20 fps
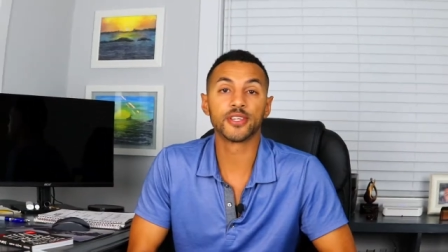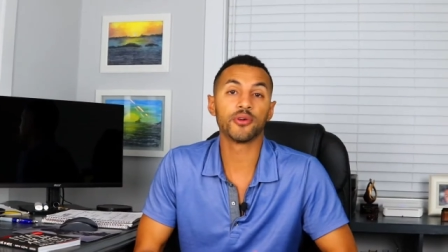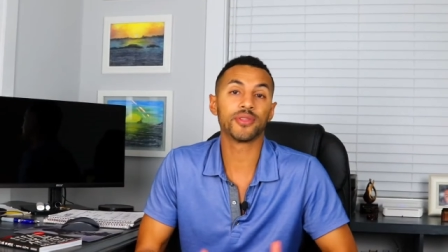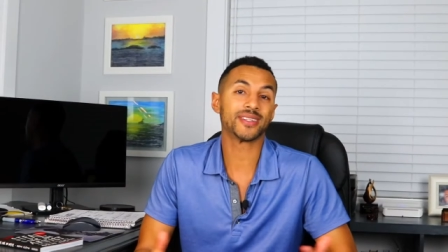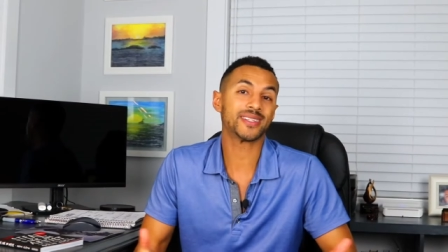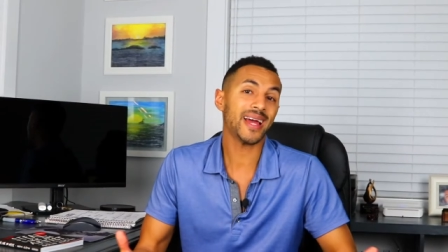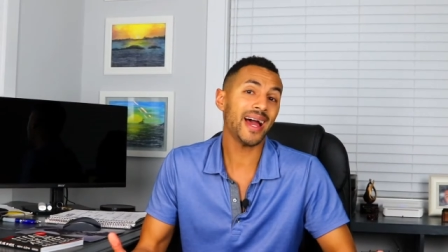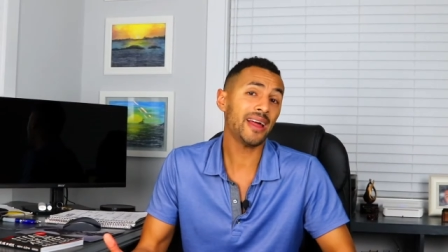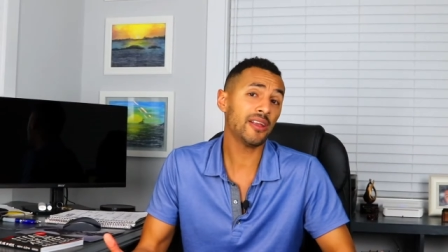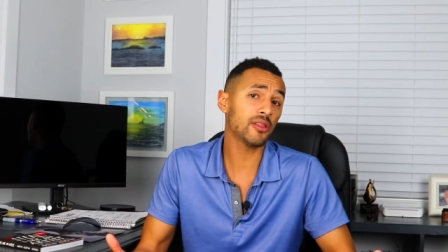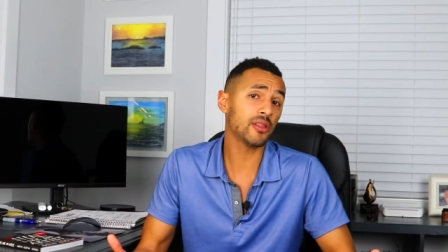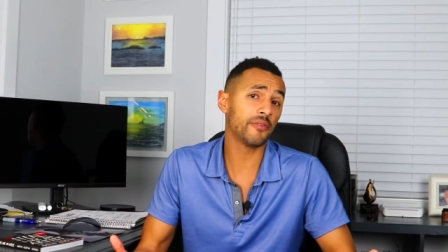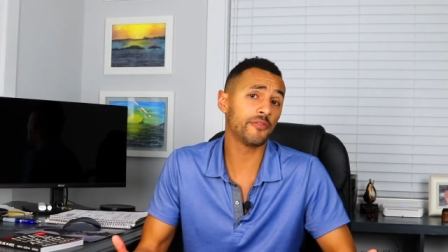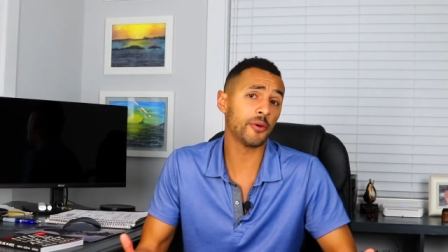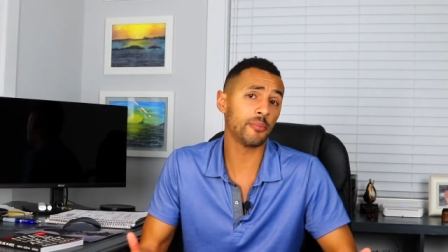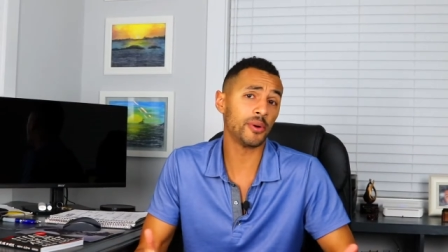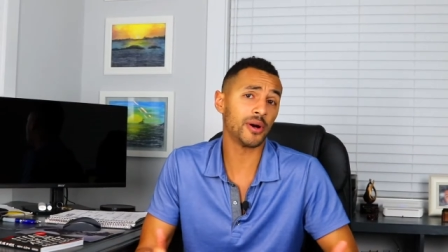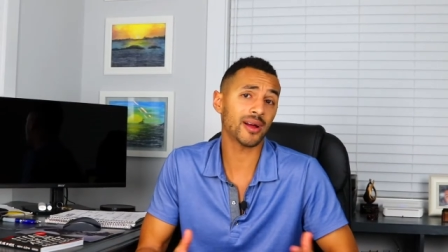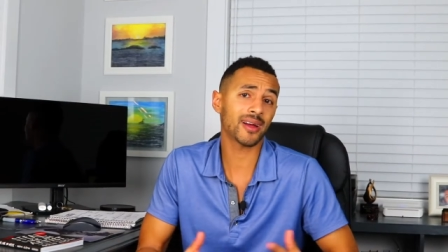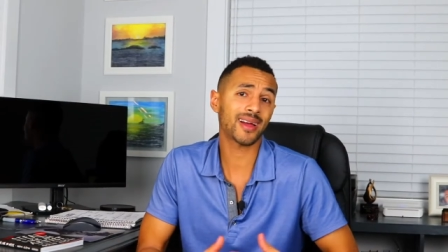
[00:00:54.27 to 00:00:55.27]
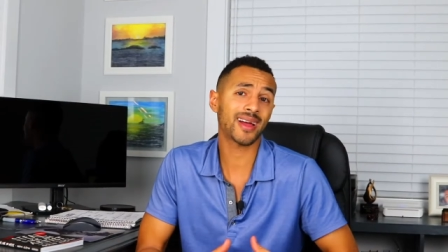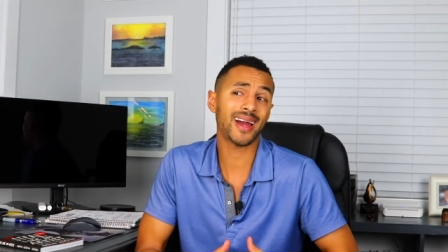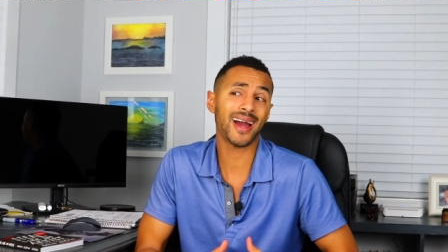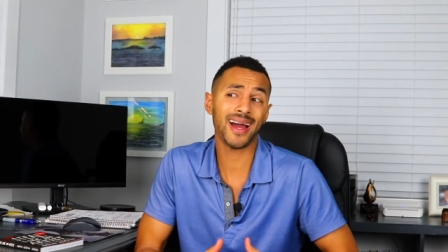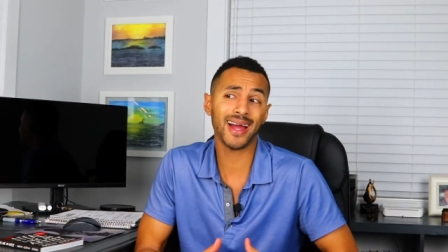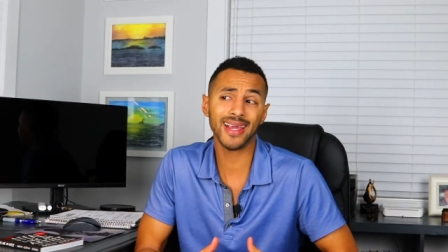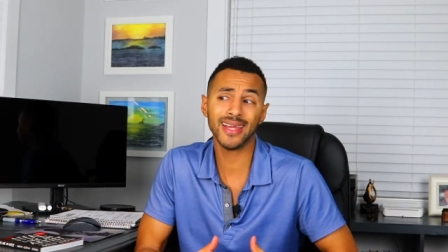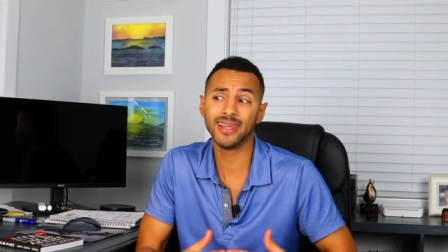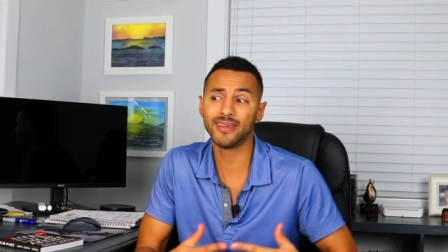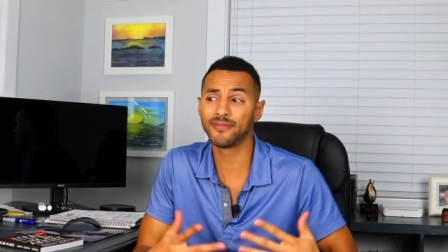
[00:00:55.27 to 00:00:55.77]
So the title of the book
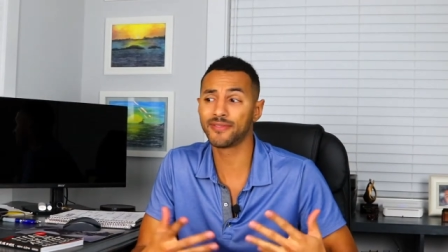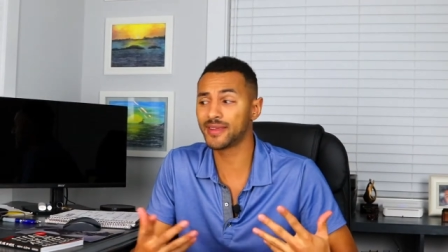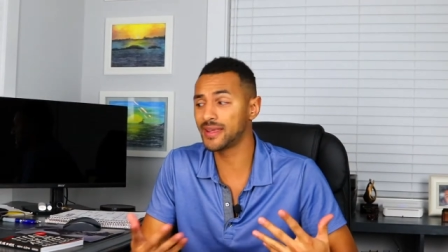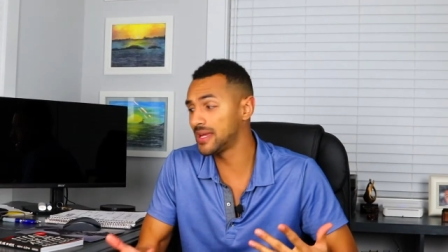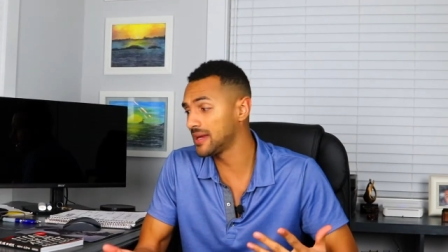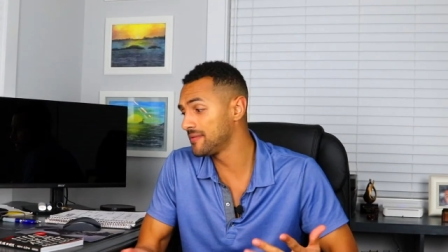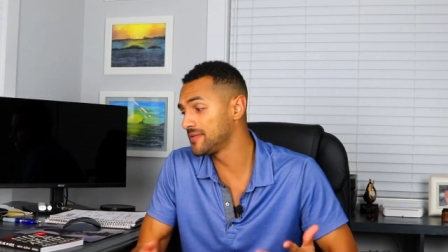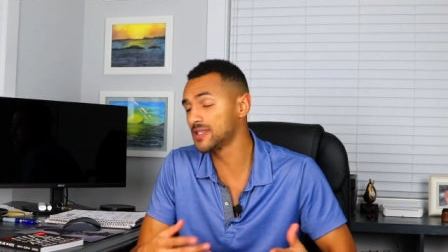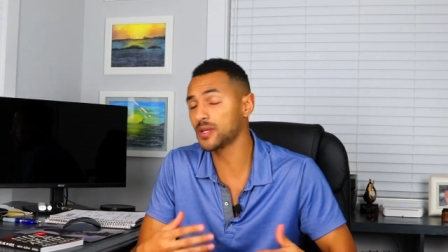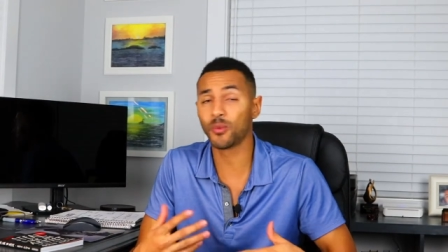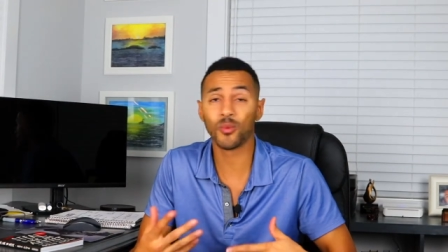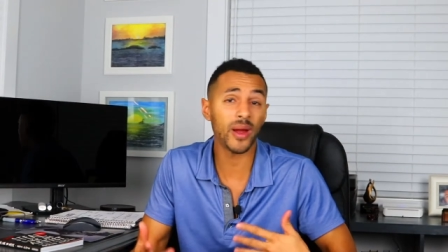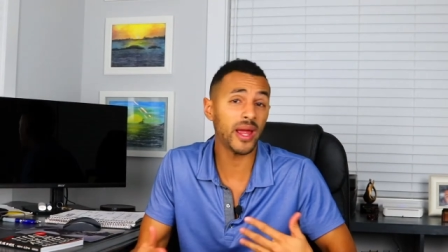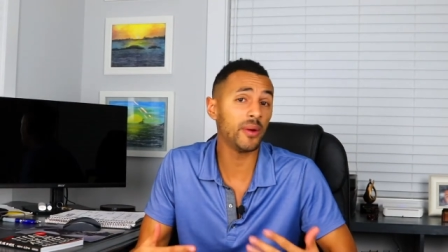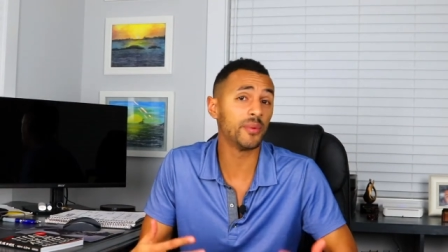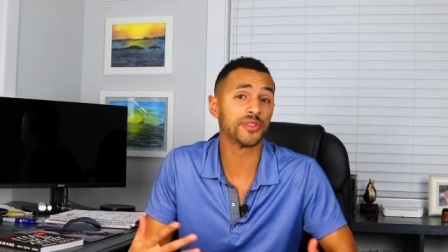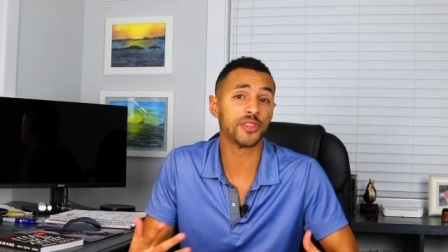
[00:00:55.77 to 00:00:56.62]
kind of gives away